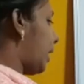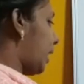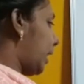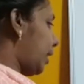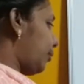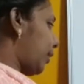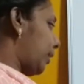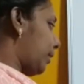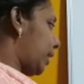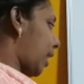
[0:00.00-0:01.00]
Again
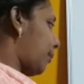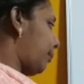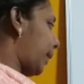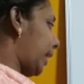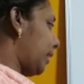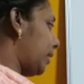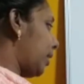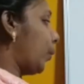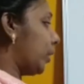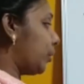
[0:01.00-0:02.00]
when we compare
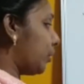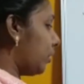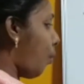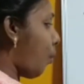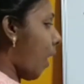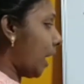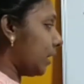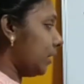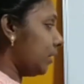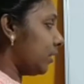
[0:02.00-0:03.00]
with 1,
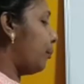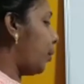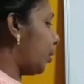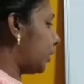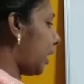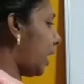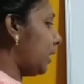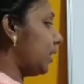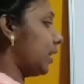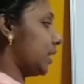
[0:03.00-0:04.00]
both are
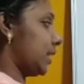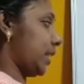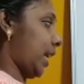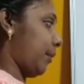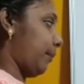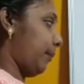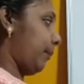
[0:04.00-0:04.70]
same.